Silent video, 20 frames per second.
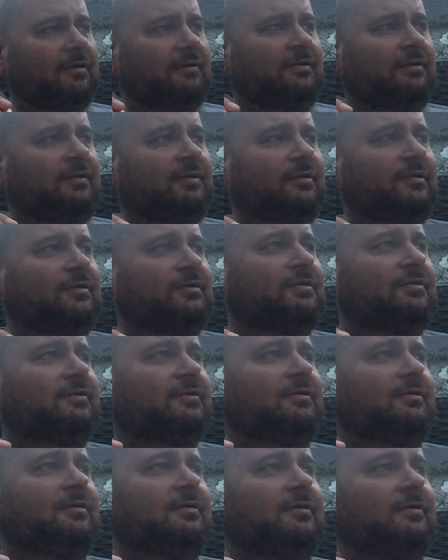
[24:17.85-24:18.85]

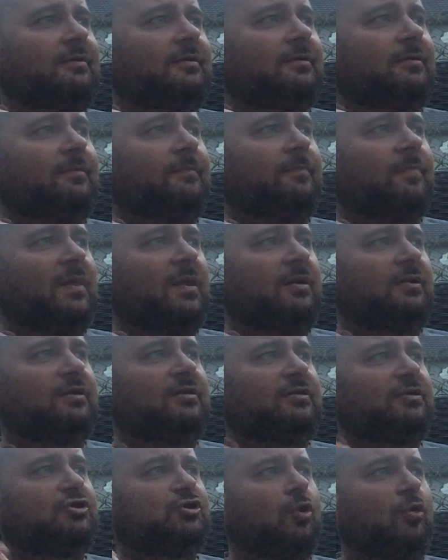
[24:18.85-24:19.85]
this
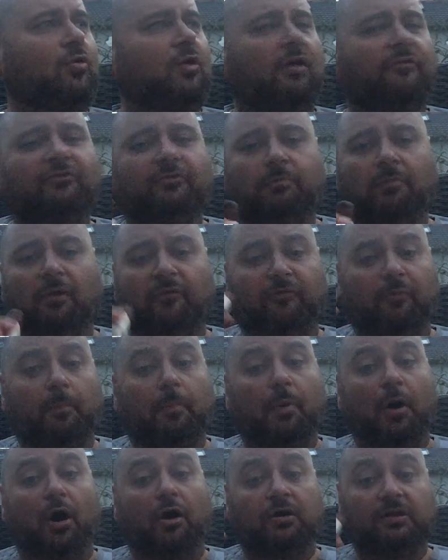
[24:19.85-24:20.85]
this joke of a
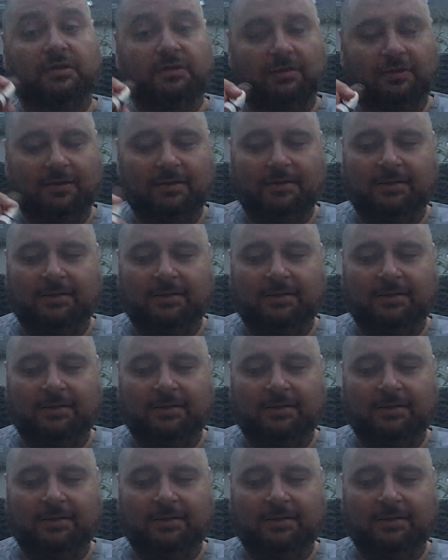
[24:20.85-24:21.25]
box,